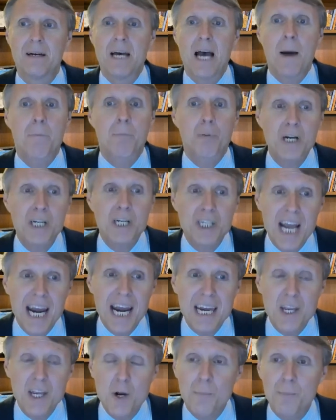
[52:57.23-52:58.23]

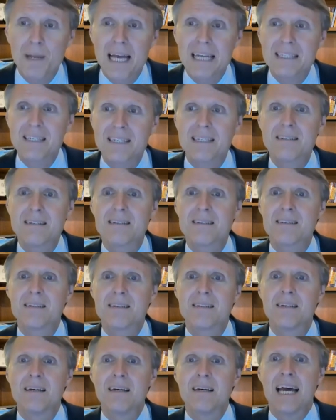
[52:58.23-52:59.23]
Appreciating your
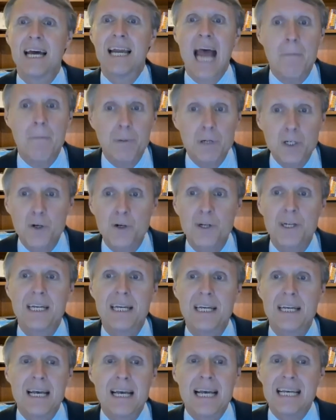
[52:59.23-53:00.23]
blessings and
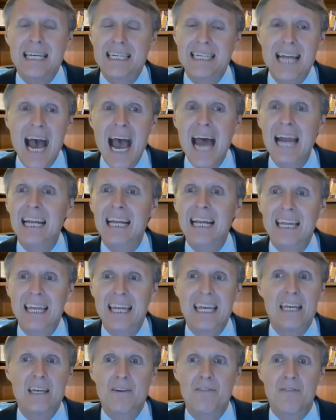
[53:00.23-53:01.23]
opportunity is not
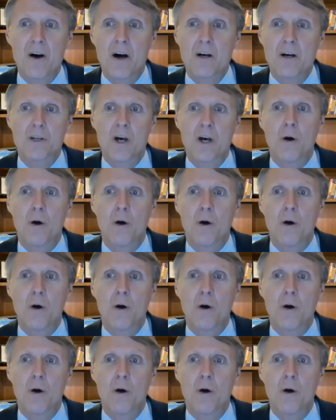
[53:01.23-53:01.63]
clinging to false